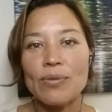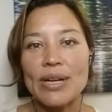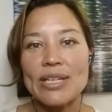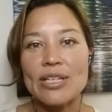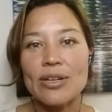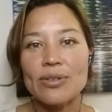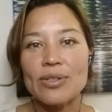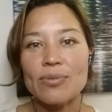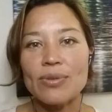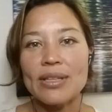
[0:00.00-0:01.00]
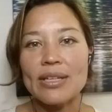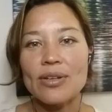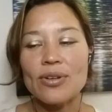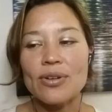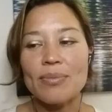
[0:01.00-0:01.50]
ratio to really
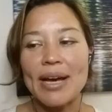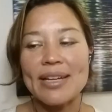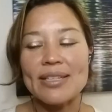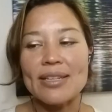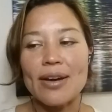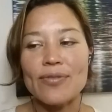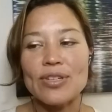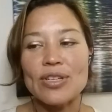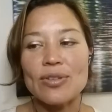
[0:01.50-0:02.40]
know you're in max autophagy.